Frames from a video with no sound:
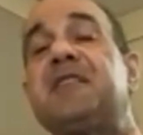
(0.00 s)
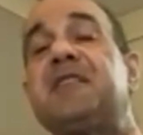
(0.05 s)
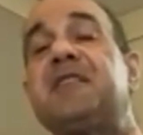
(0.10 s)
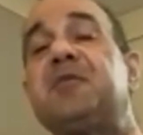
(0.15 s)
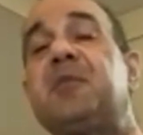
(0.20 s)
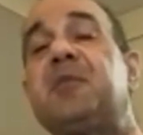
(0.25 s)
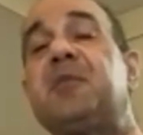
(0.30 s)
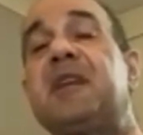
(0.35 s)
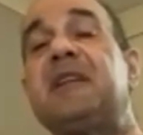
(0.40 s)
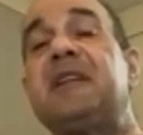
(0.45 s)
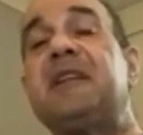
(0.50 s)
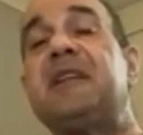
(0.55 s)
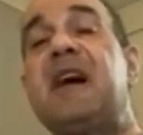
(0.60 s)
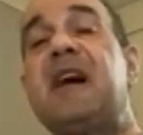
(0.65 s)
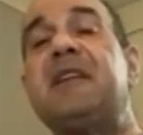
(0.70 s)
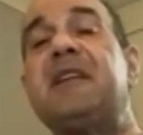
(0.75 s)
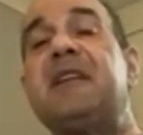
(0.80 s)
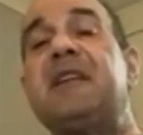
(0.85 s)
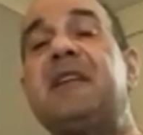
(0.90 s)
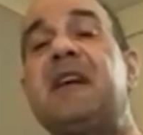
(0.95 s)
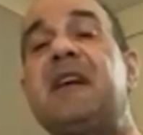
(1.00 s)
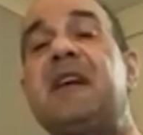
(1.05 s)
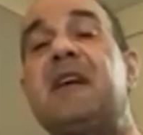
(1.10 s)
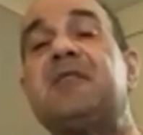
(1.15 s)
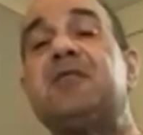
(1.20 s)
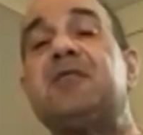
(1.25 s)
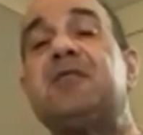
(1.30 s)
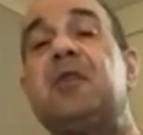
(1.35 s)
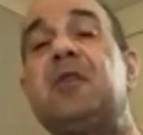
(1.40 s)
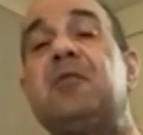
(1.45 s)
And this is what a lot of
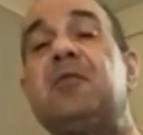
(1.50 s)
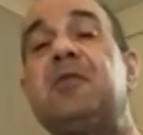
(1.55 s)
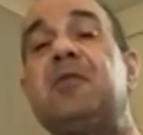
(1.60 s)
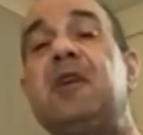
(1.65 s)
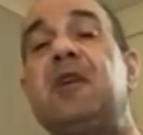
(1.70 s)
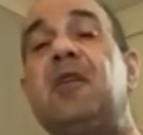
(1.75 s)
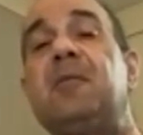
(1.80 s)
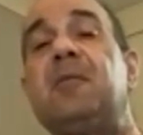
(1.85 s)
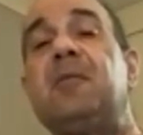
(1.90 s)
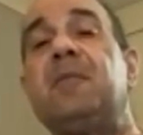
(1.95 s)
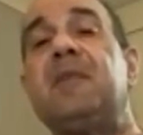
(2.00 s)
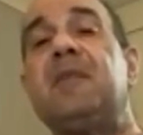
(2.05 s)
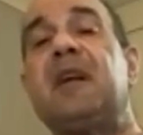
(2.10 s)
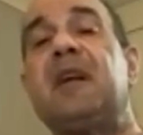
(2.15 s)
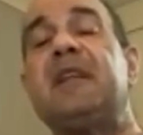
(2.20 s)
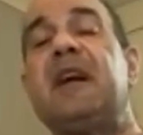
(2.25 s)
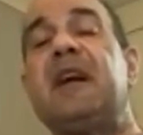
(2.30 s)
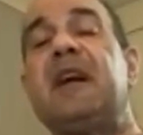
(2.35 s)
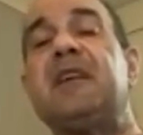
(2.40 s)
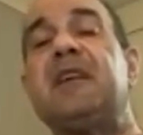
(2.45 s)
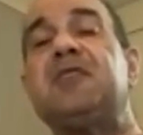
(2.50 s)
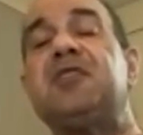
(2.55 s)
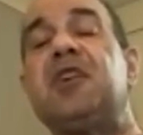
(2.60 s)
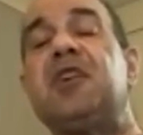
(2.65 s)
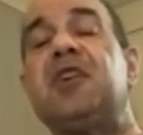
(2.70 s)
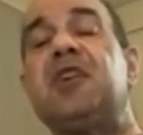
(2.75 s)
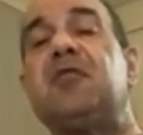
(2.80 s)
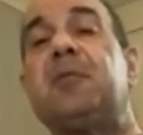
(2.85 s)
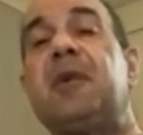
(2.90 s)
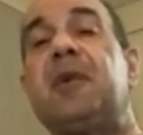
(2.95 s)
doctors don't know, a lot of
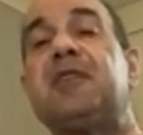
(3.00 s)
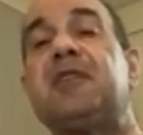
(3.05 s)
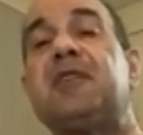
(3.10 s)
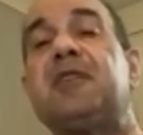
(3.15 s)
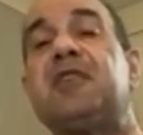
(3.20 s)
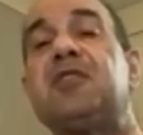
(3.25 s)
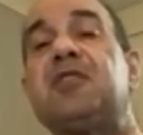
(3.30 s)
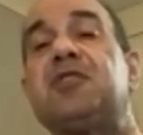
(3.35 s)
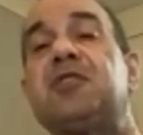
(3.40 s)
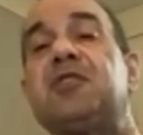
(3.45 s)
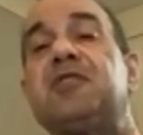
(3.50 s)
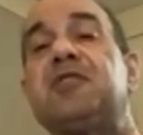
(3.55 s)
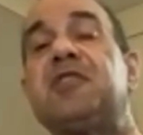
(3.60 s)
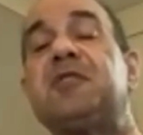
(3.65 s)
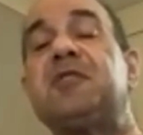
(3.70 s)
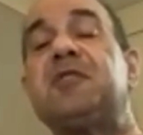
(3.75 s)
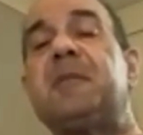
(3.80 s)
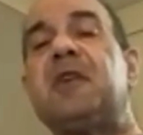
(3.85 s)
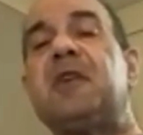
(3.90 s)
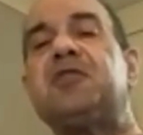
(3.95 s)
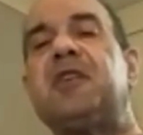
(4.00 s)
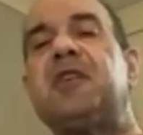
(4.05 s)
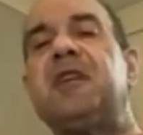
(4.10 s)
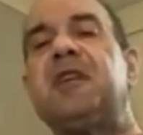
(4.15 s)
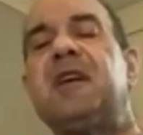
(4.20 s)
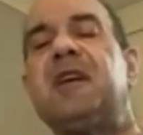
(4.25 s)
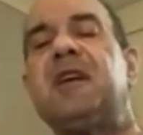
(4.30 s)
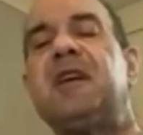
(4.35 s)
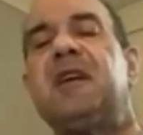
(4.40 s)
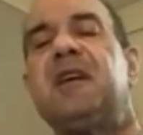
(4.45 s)
general practitioners
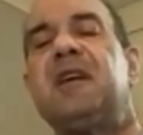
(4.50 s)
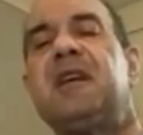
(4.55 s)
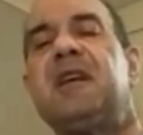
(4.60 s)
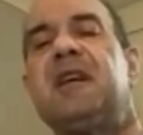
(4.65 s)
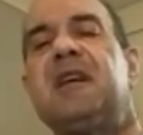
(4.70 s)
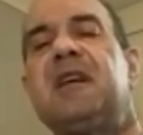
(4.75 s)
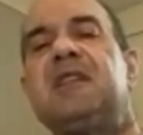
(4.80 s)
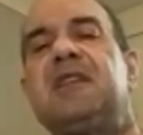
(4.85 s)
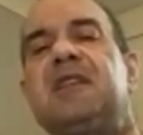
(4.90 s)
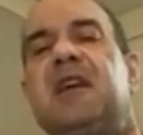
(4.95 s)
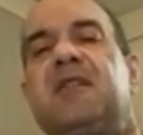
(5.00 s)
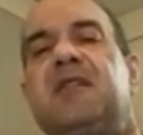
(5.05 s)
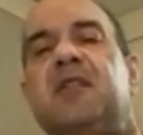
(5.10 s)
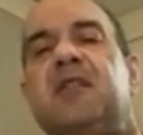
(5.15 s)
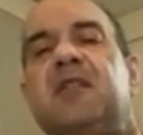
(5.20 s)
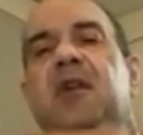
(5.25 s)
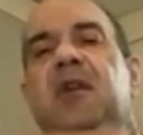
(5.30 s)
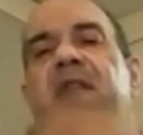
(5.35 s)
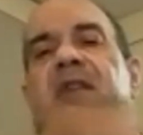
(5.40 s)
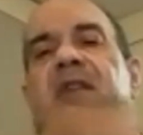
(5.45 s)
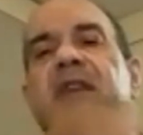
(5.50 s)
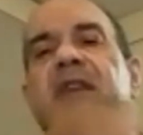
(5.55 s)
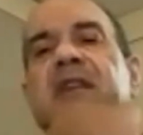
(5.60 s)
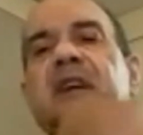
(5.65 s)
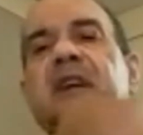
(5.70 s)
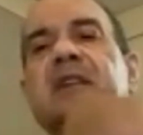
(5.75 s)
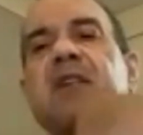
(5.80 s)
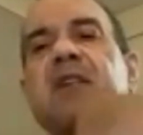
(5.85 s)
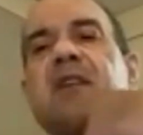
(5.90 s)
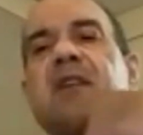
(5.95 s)
especially, is that if you have any
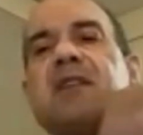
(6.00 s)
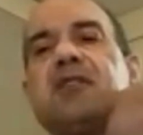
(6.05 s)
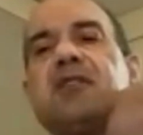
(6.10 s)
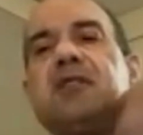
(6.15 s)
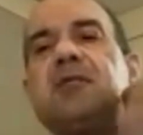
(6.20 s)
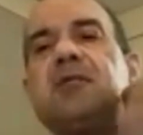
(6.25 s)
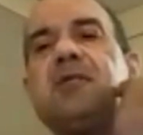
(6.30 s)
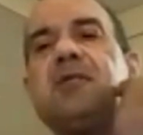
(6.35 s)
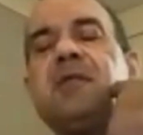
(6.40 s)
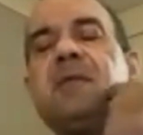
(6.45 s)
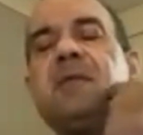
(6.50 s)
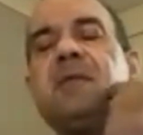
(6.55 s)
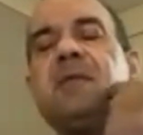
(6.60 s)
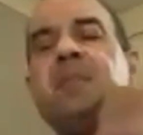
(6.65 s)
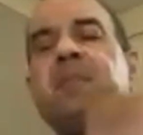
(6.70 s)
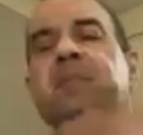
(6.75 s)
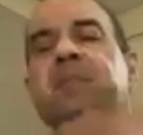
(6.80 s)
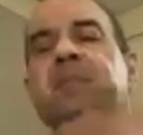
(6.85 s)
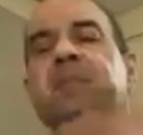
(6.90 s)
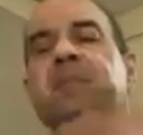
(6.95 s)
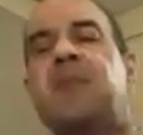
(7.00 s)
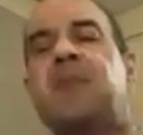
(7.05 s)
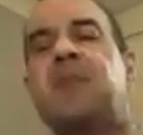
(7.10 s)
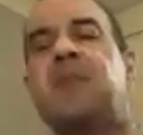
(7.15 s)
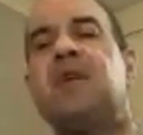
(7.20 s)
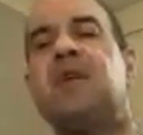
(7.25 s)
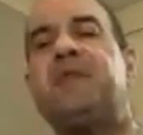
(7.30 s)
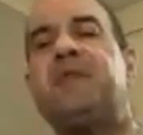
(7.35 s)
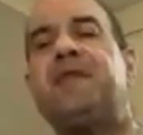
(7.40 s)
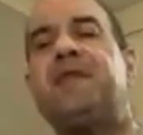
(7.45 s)
dental issues,
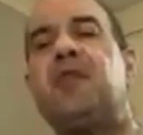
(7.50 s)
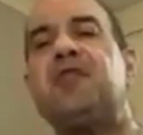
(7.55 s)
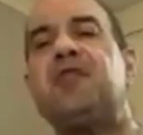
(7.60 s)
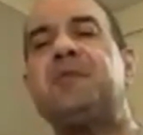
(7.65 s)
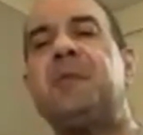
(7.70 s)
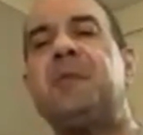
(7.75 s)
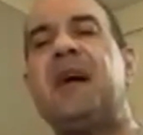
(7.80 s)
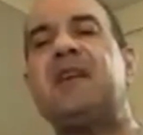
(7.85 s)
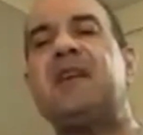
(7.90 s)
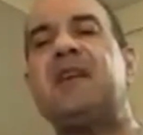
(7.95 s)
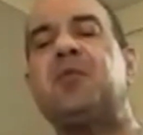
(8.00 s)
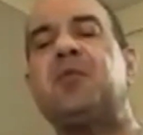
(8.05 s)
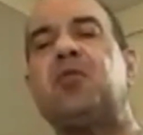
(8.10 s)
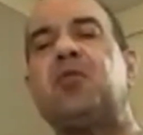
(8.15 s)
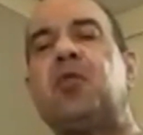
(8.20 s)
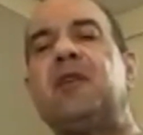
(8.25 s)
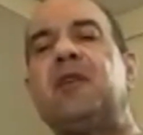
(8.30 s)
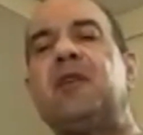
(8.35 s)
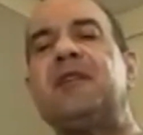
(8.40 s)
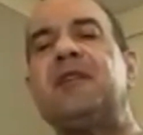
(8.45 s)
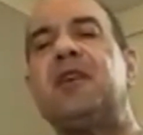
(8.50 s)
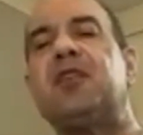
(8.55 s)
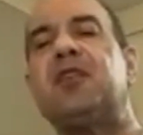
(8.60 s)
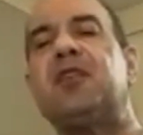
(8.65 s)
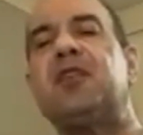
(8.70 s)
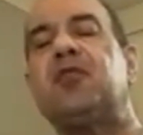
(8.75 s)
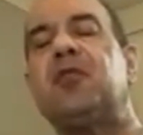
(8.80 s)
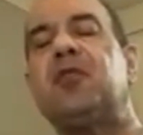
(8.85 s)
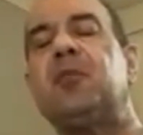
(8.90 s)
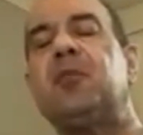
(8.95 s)
the Fosamax will call
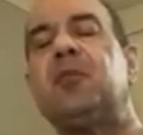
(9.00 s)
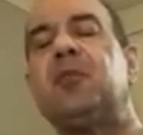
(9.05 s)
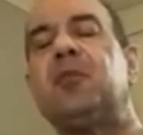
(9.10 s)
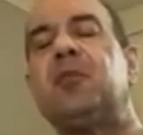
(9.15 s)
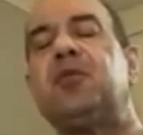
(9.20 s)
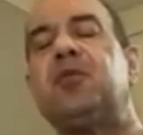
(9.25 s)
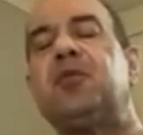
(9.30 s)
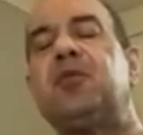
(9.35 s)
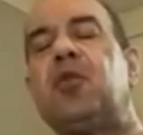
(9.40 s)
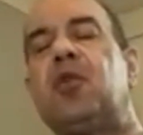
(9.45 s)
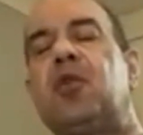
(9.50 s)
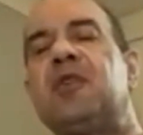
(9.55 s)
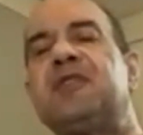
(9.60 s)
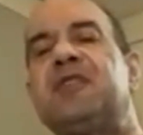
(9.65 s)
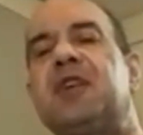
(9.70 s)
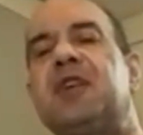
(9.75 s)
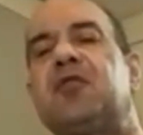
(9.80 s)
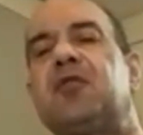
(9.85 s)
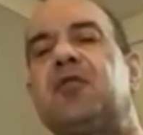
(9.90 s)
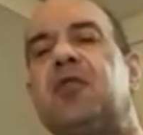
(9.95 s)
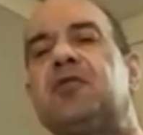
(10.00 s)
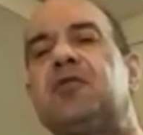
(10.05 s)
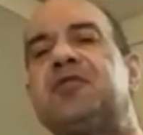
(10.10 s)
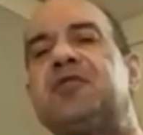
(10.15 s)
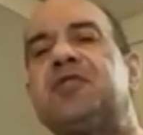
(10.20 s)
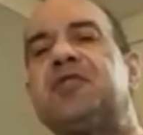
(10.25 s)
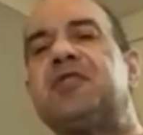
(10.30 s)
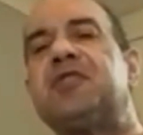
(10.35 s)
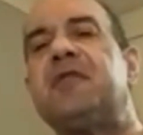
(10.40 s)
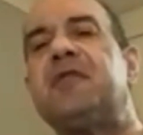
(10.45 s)
would cause
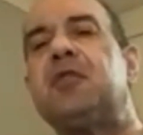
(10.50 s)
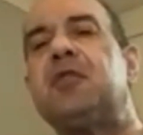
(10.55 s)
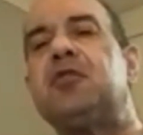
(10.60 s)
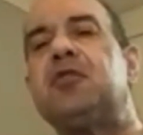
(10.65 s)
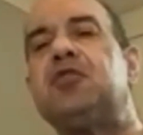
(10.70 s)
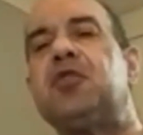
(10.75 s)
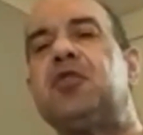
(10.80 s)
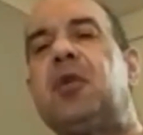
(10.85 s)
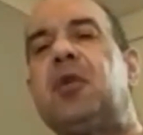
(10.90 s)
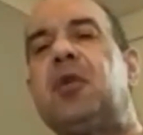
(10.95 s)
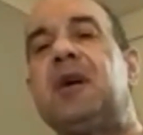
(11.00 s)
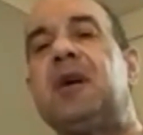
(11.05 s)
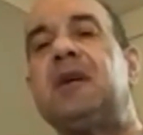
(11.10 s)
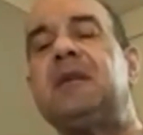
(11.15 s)
necrosis of your jaw.